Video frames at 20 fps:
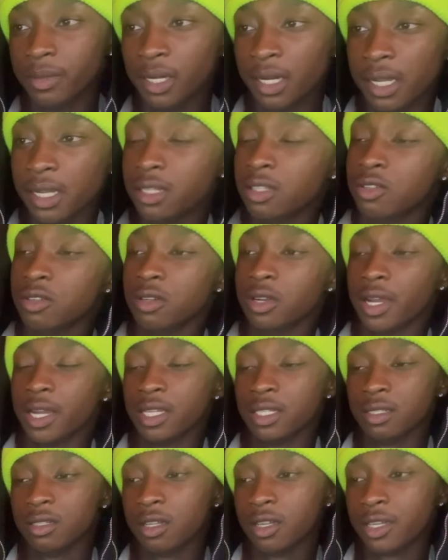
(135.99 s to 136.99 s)
Nothing too
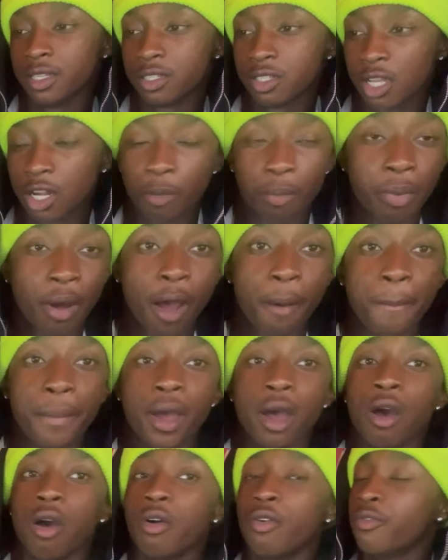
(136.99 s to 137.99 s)
crazy, nothing trying to pop
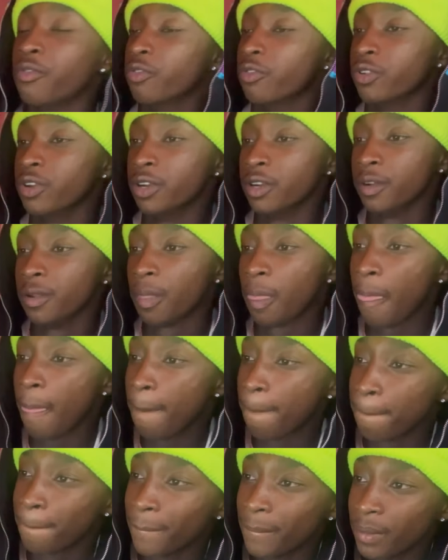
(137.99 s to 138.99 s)
out, for real.
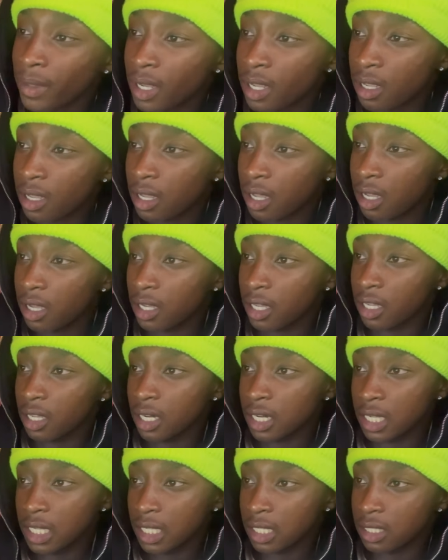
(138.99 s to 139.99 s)
I'm
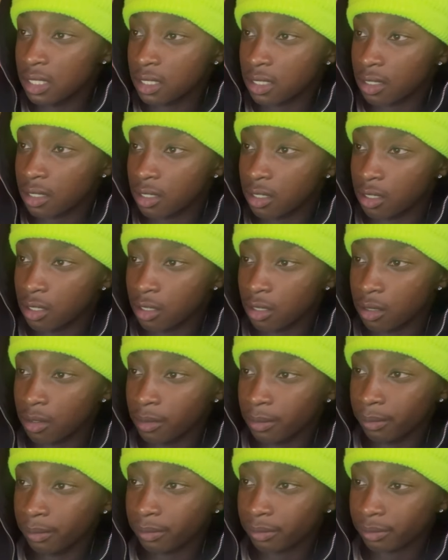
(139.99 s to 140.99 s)
getting this,
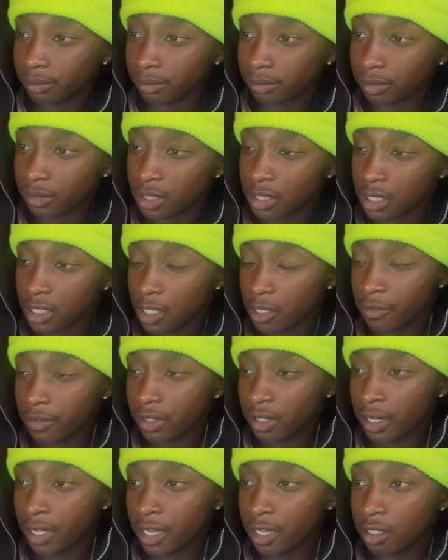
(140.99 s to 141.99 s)

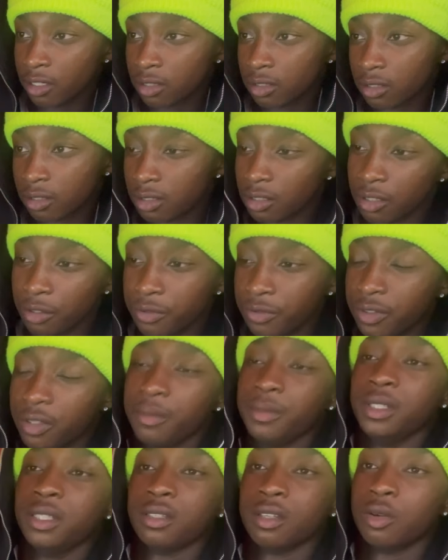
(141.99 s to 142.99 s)
7.5, you feel
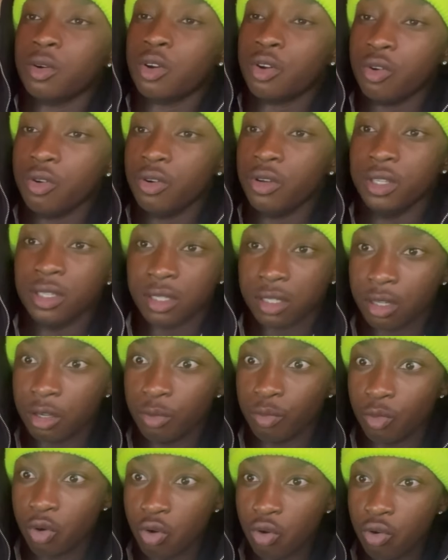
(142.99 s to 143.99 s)
me? Something cool, it's
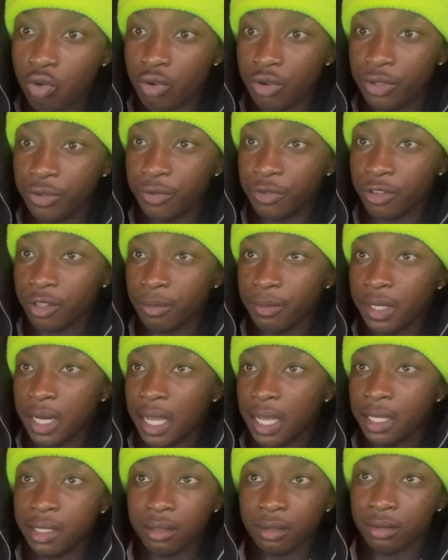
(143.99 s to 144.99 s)
something cool, you feel me?
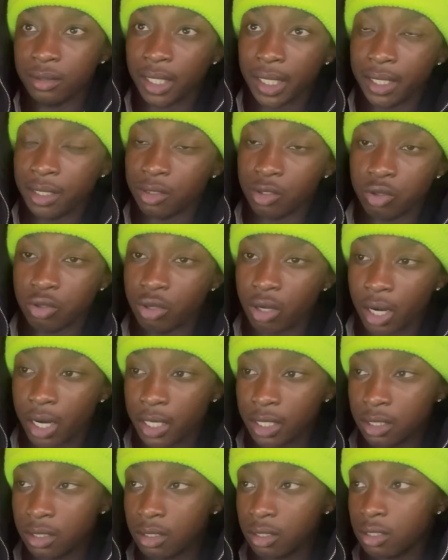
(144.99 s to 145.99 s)
Like, nothing too
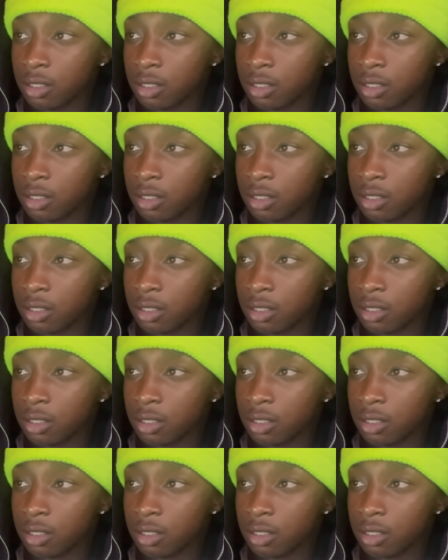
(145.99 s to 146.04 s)
crazy.